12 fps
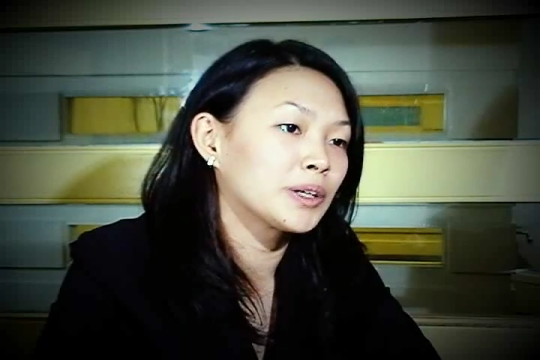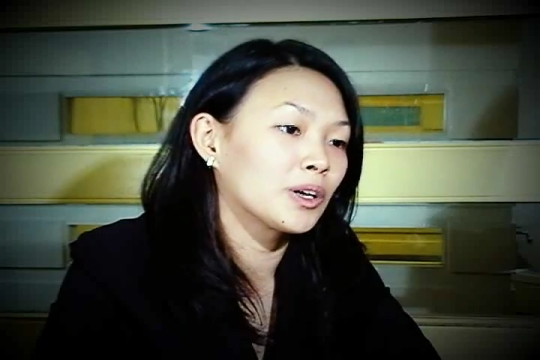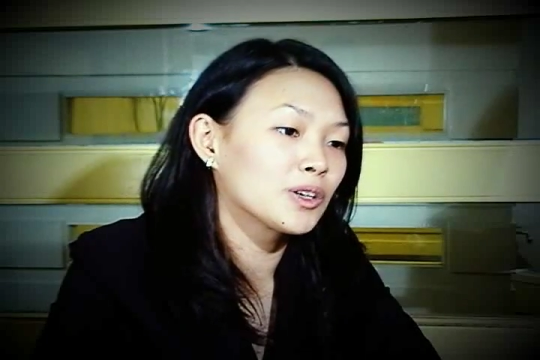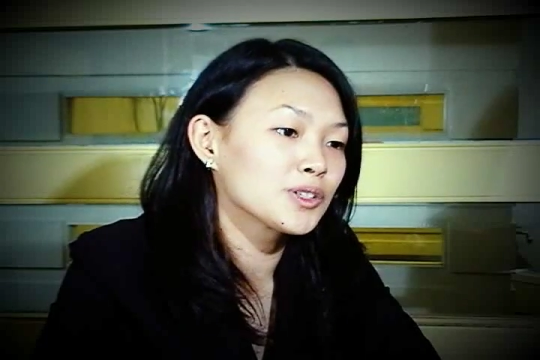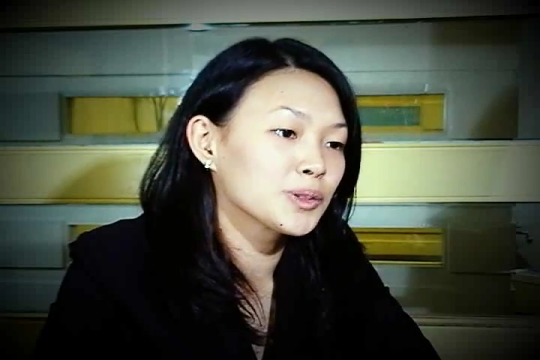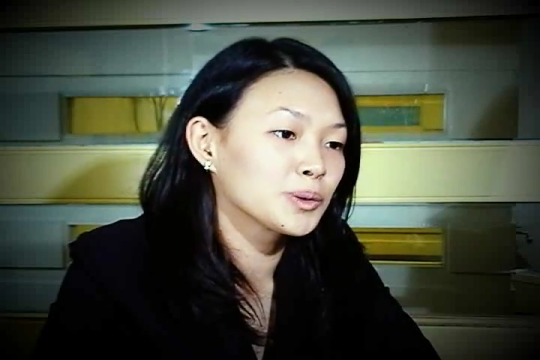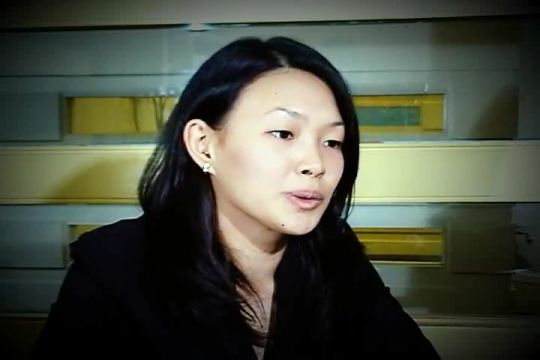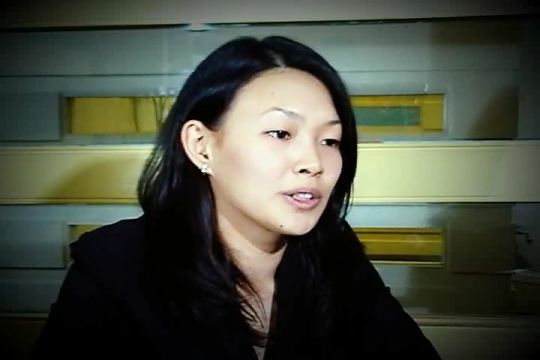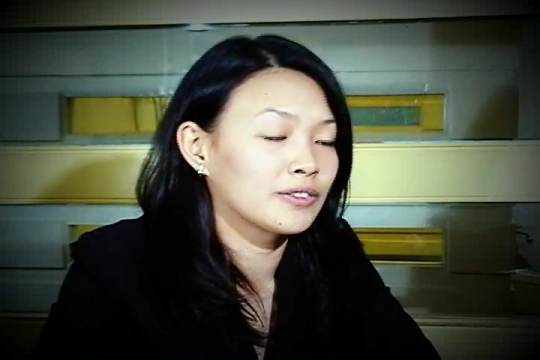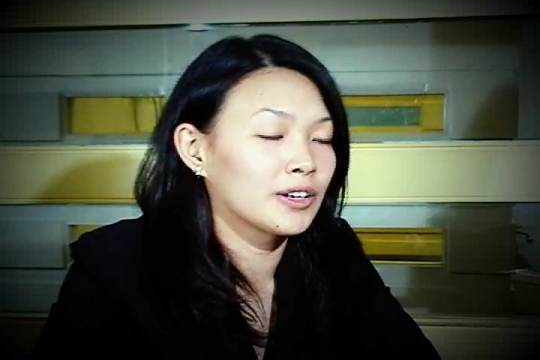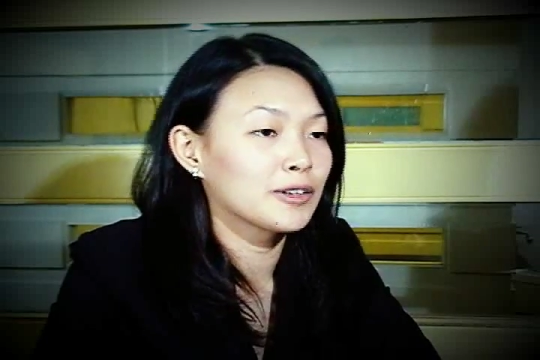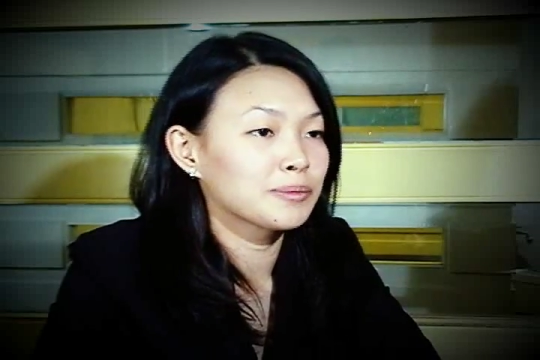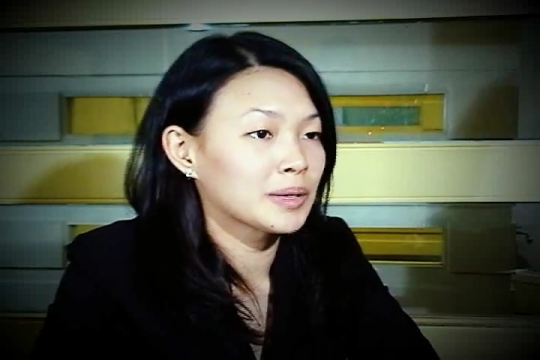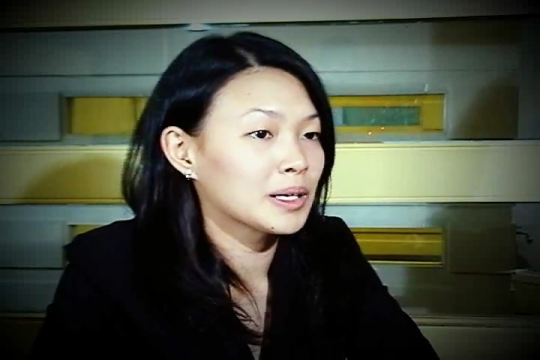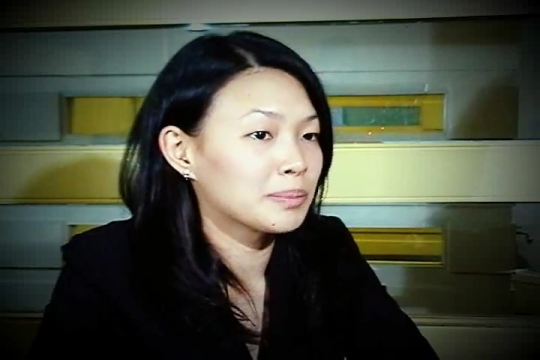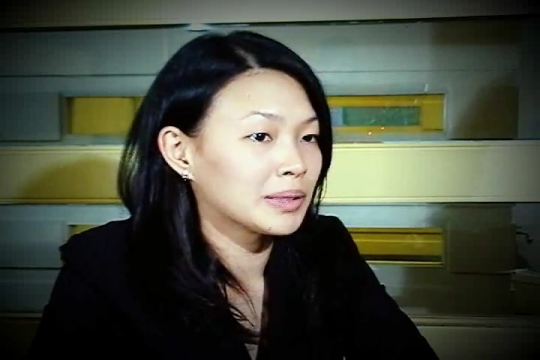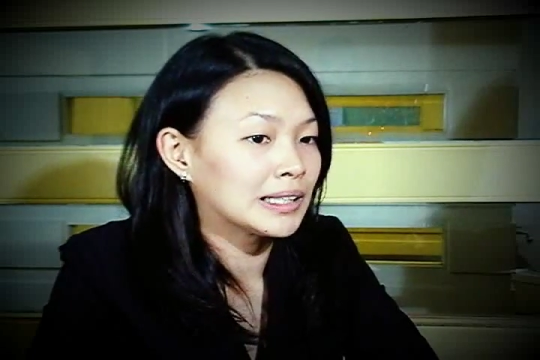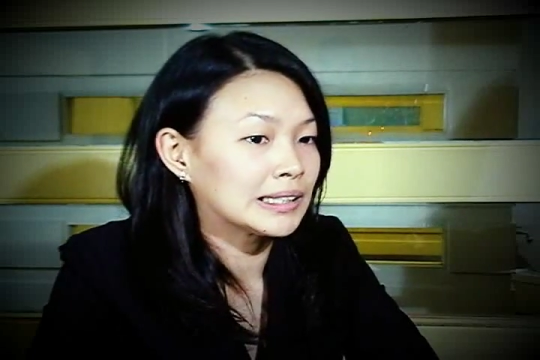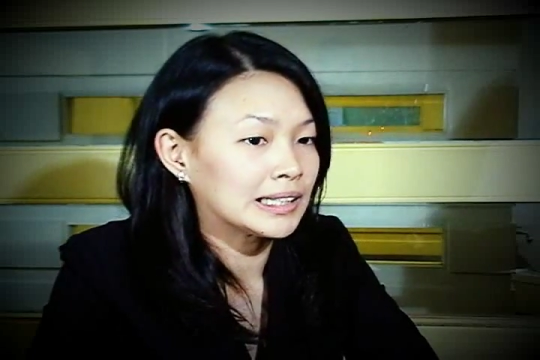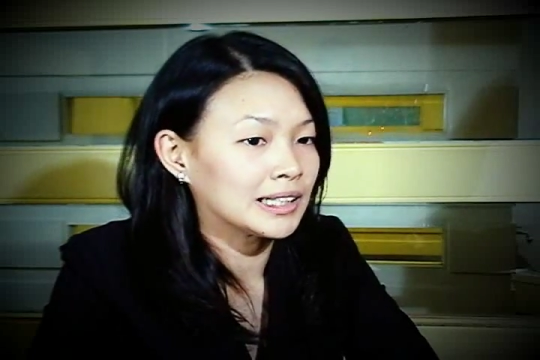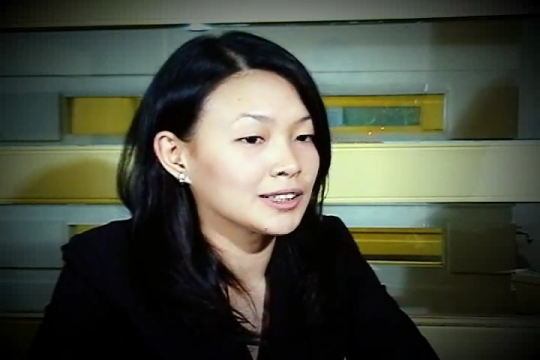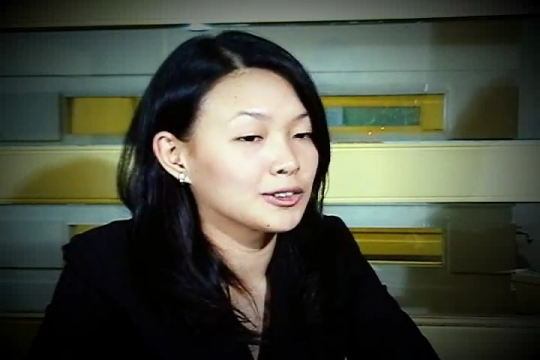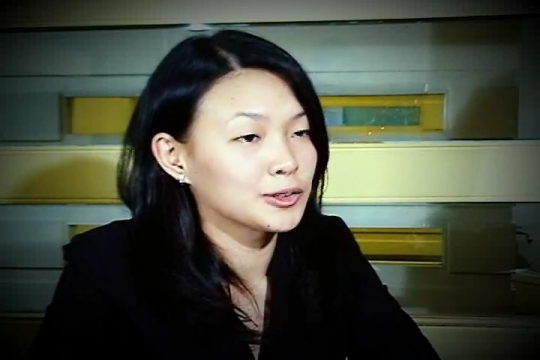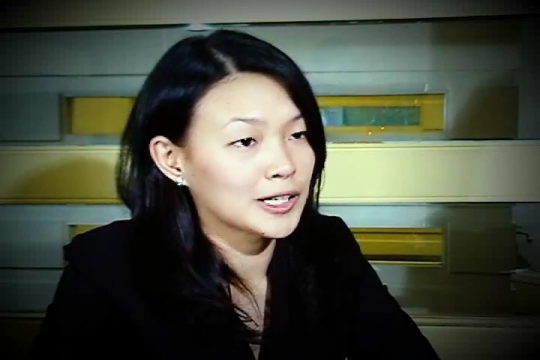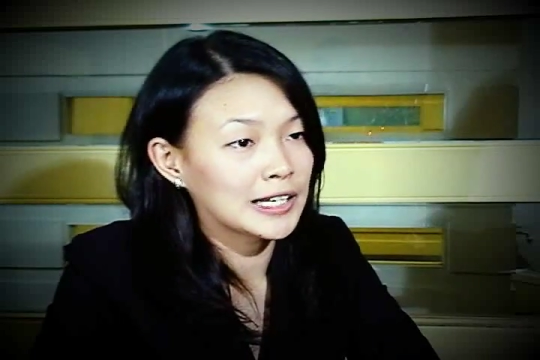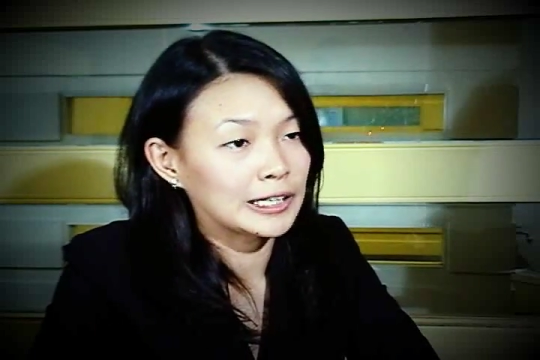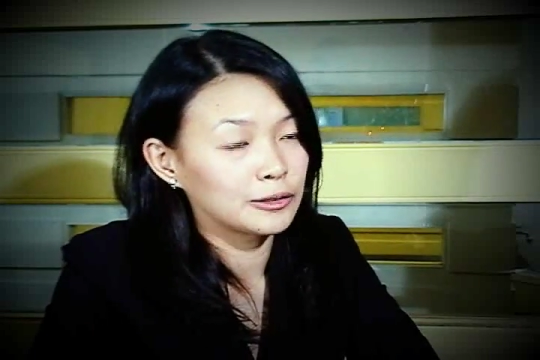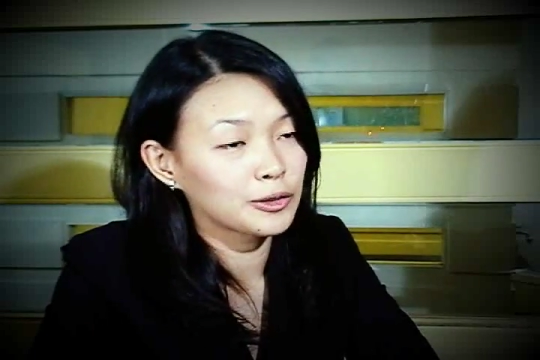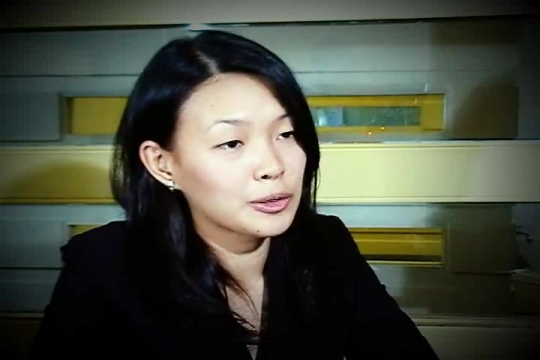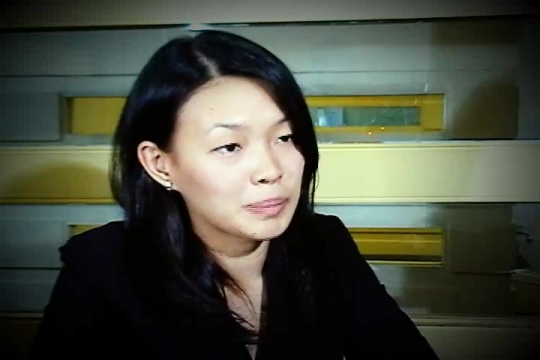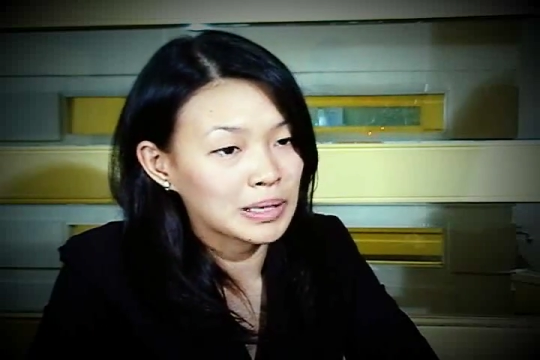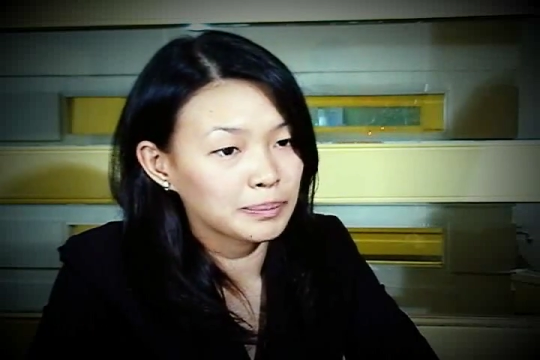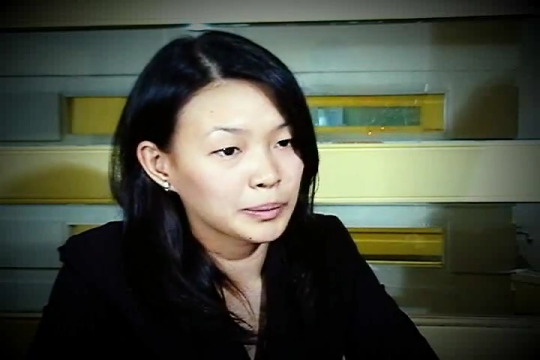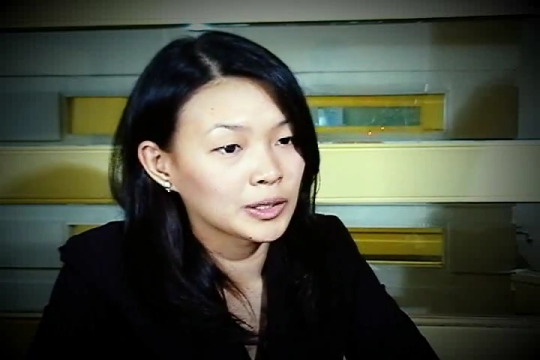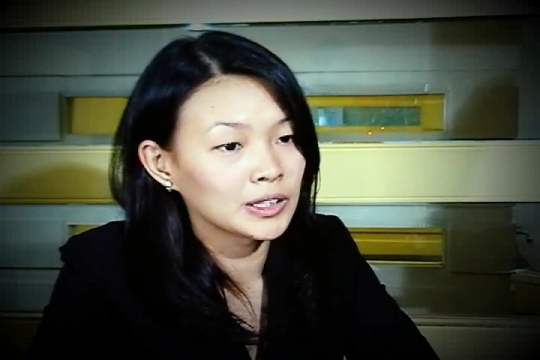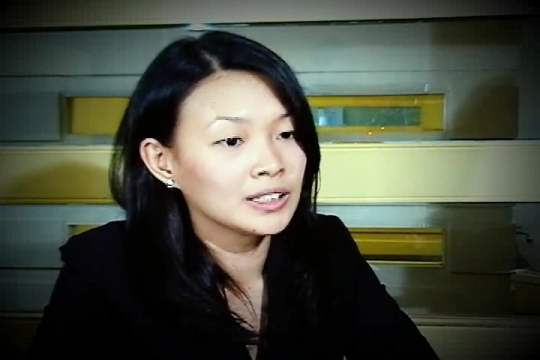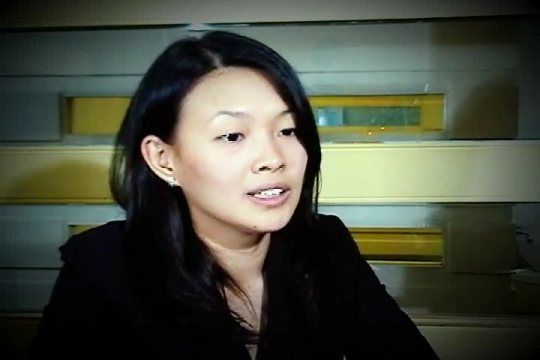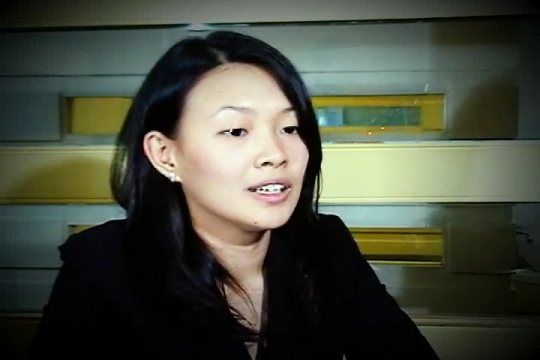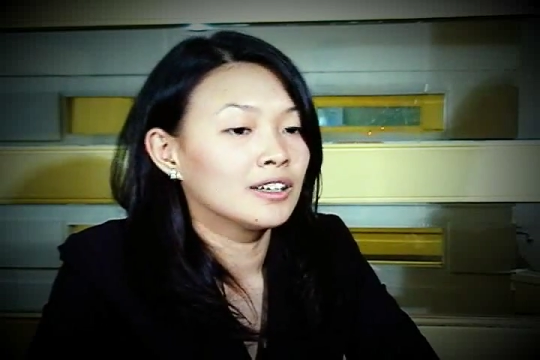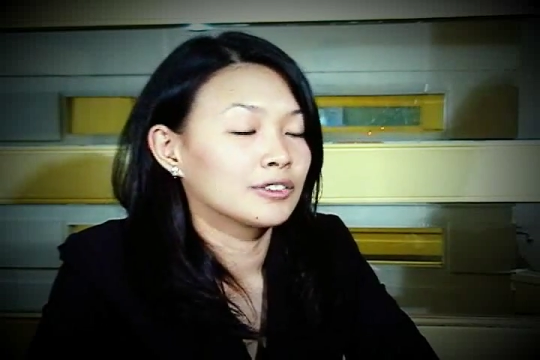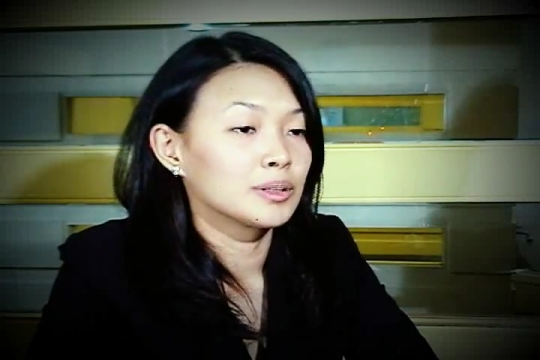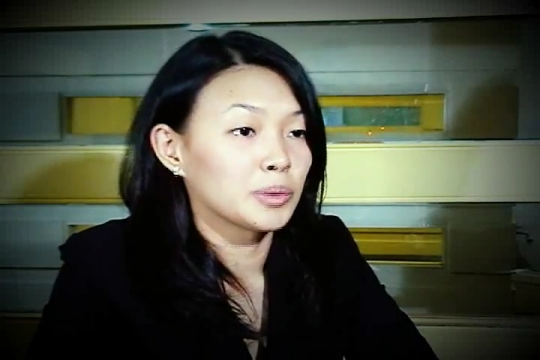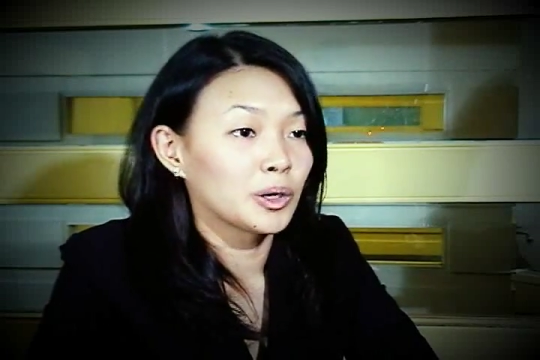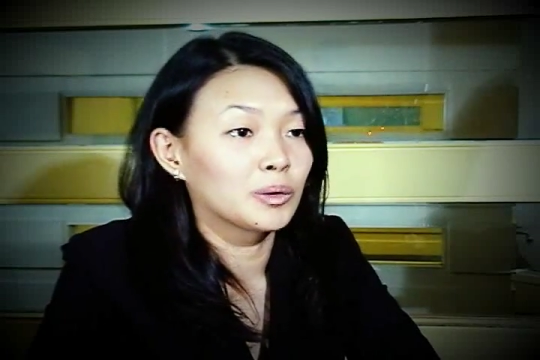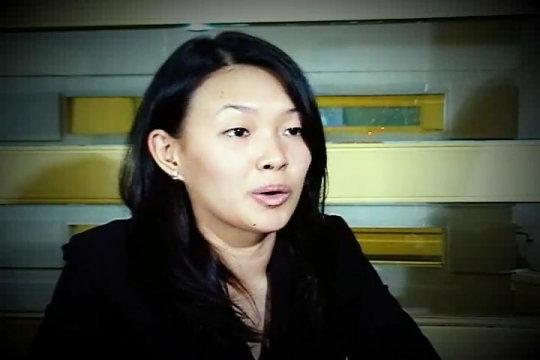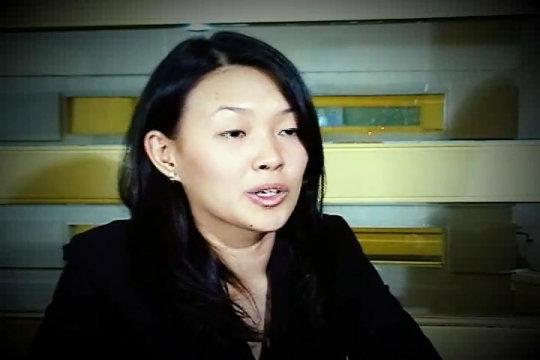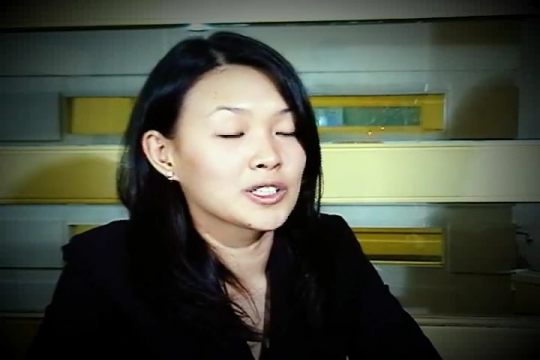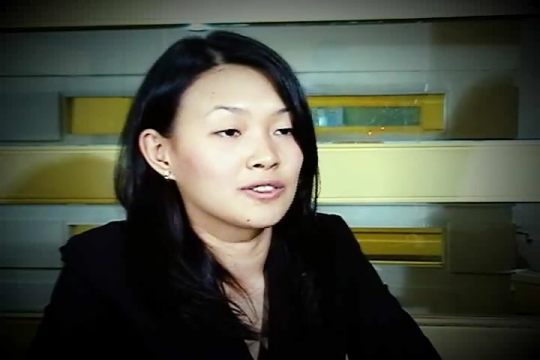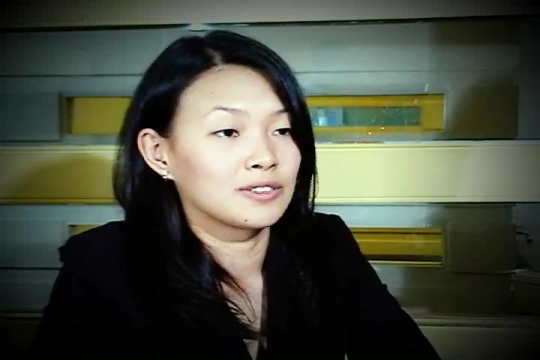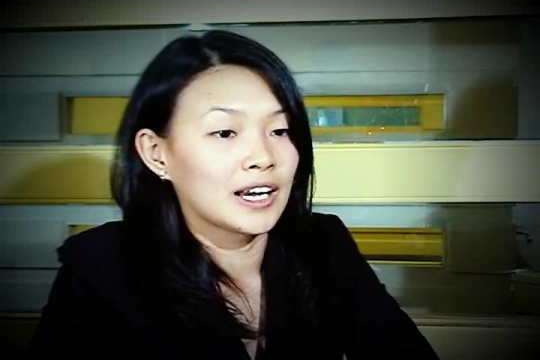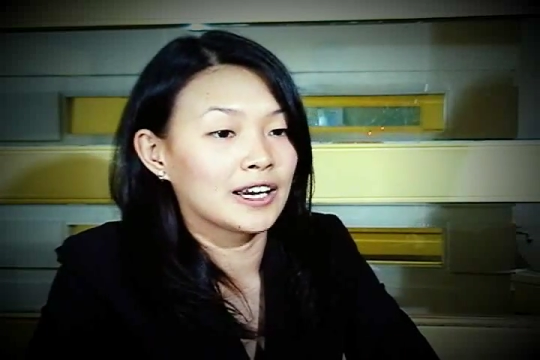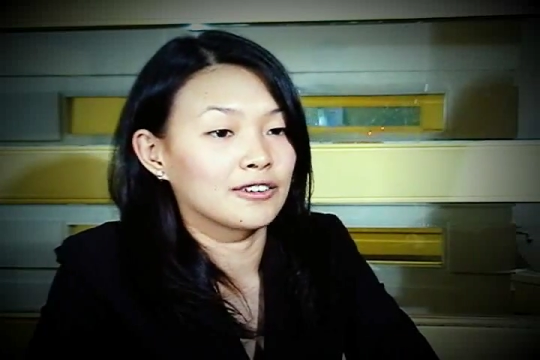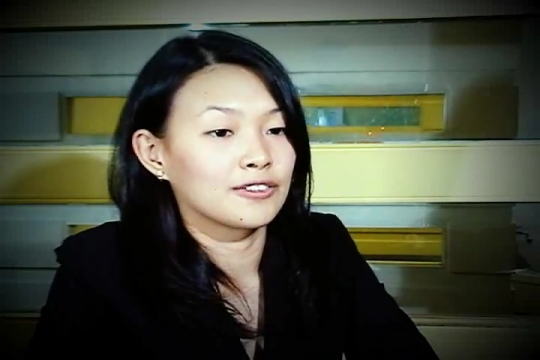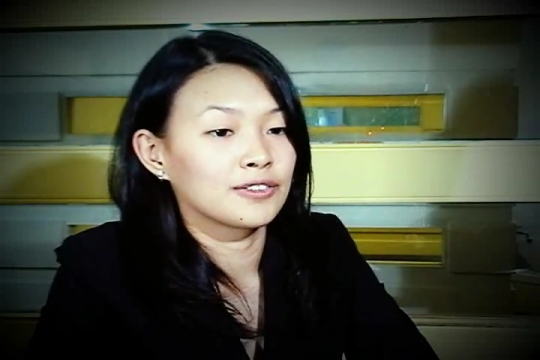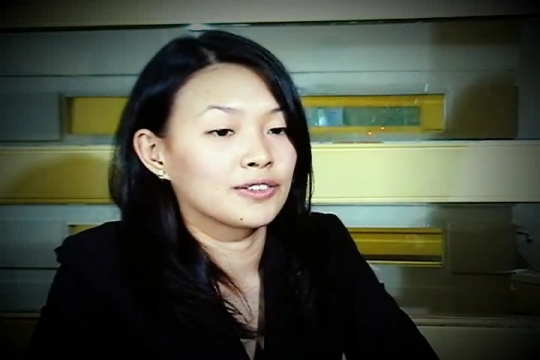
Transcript: also developed my ability to relate with people from all walks of life.